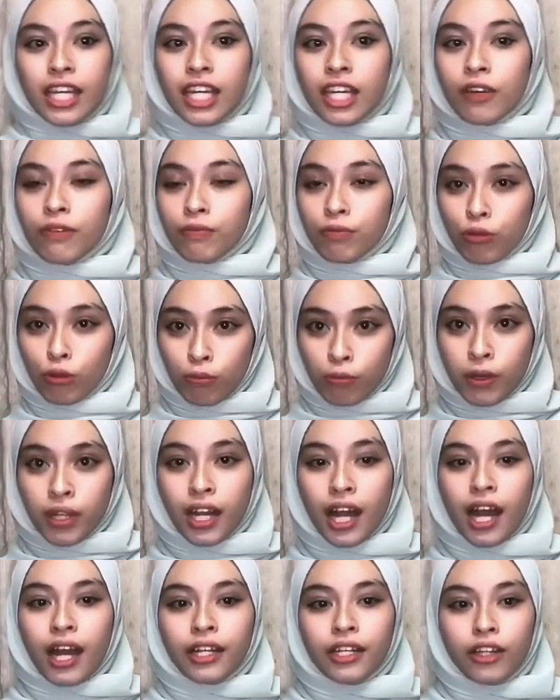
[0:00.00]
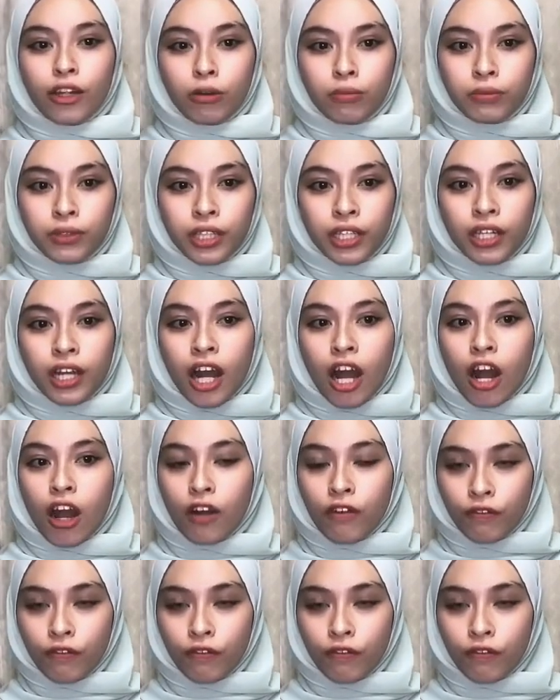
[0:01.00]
If people are doubting how